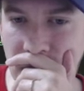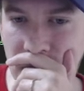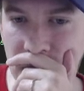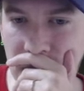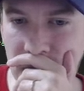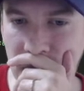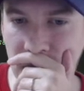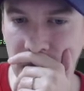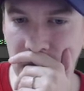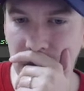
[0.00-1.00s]

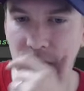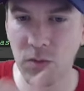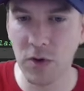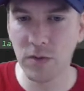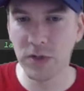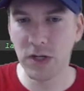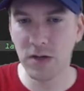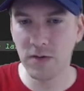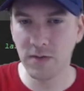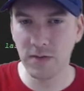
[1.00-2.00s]
Actually, I should probably have